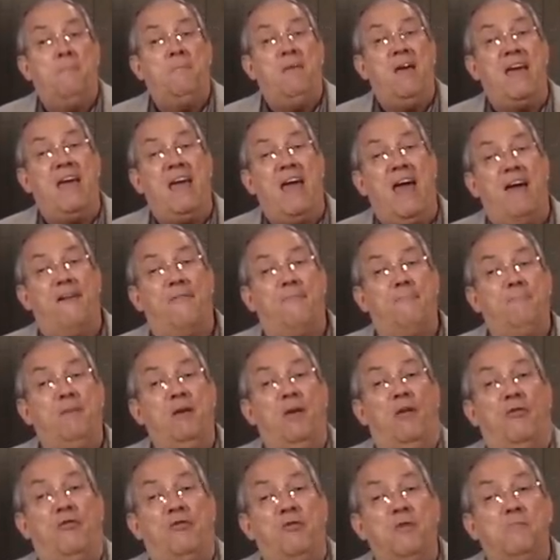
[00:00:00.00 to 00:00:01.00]
they have
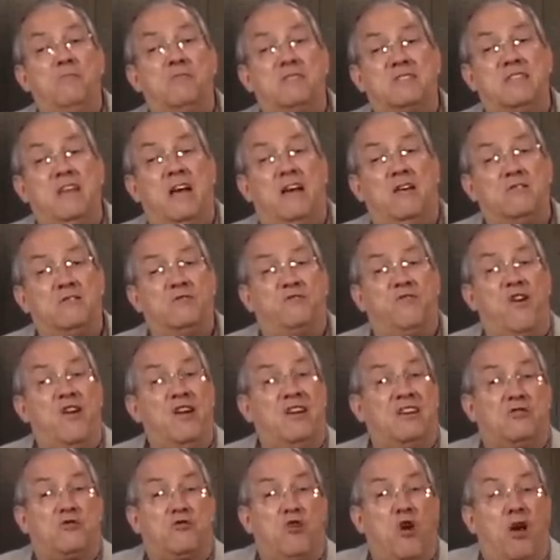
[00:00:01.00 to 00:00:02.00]
built themselves
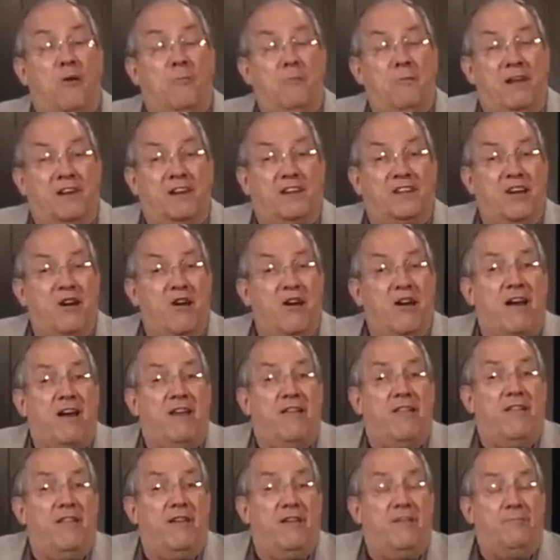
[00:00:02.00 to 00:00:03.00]
very strong
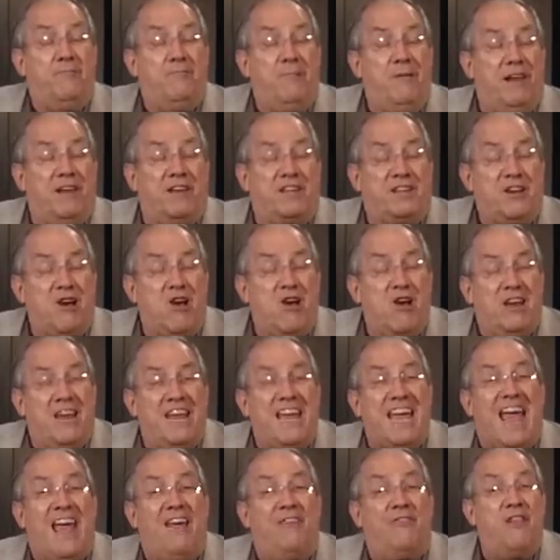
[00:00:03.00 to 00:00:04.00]

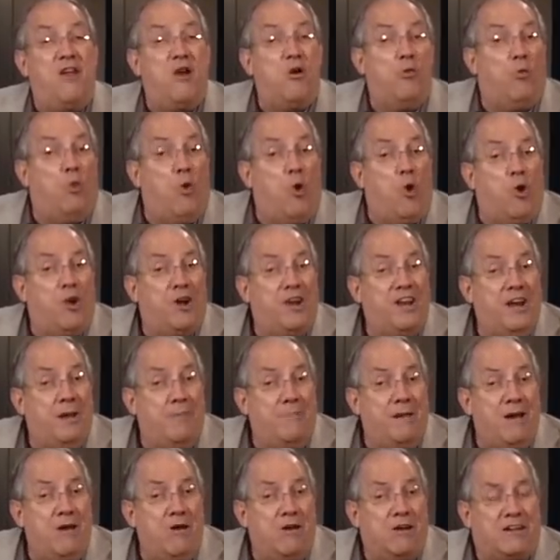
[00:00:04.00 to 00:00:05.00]
militarily, and they're
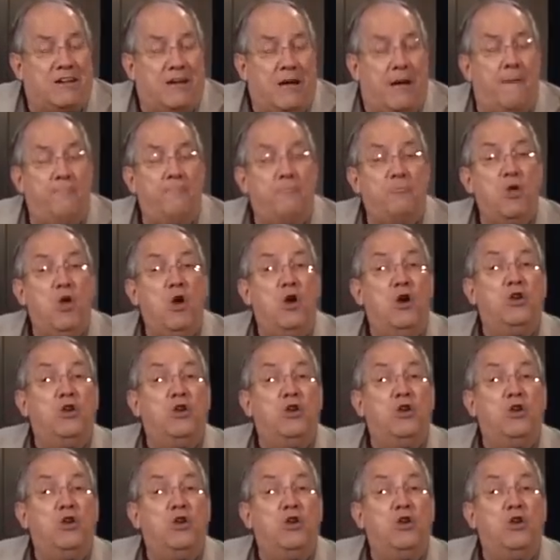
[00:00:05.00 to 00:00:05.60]
warning America,